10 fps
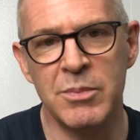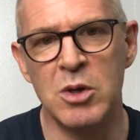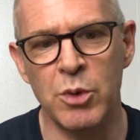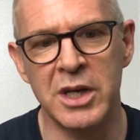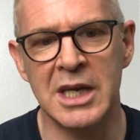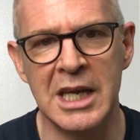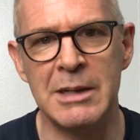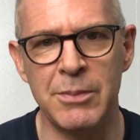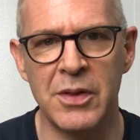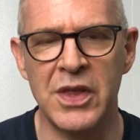you want to
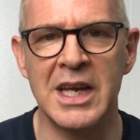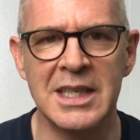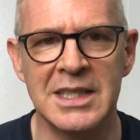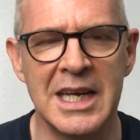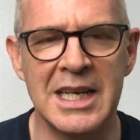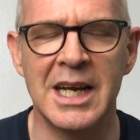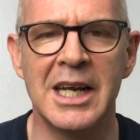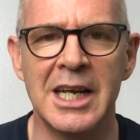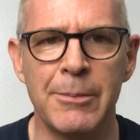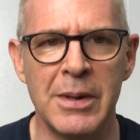keep things in a
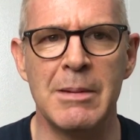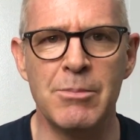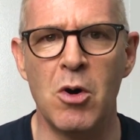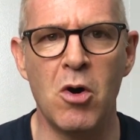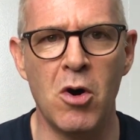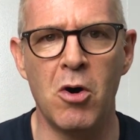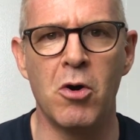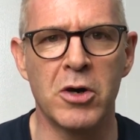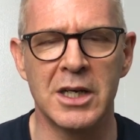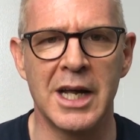little bit more
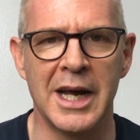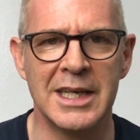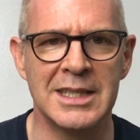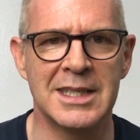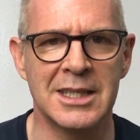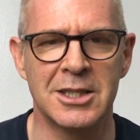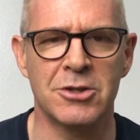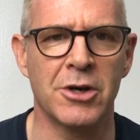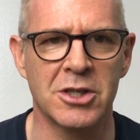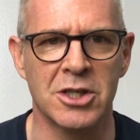organized
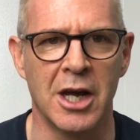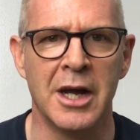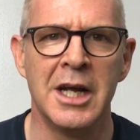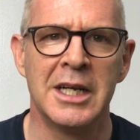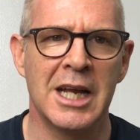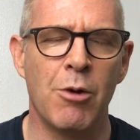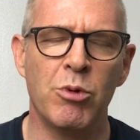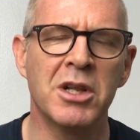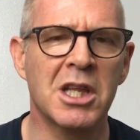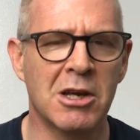structure. Now,
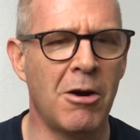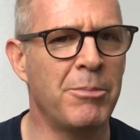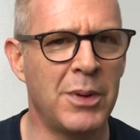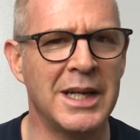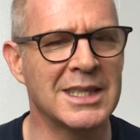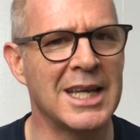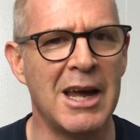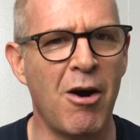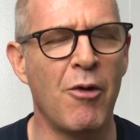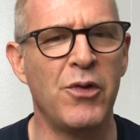one of the complaints
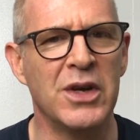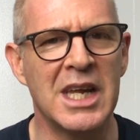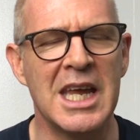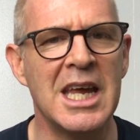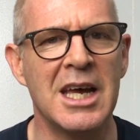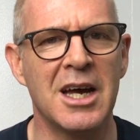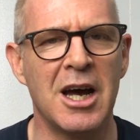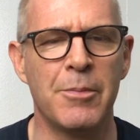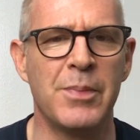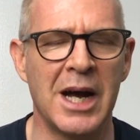I often hear
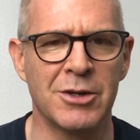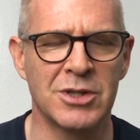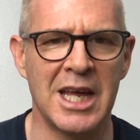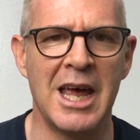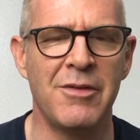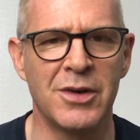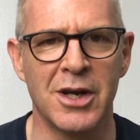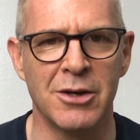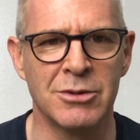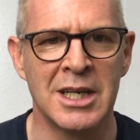about
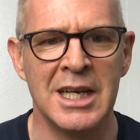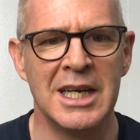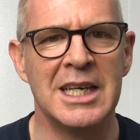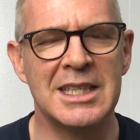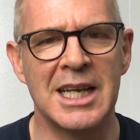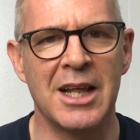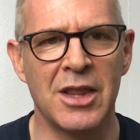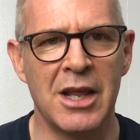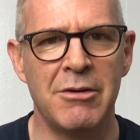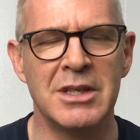Evernote is
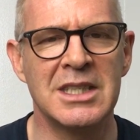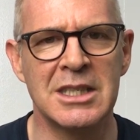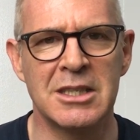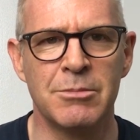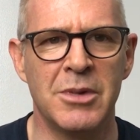that there isn't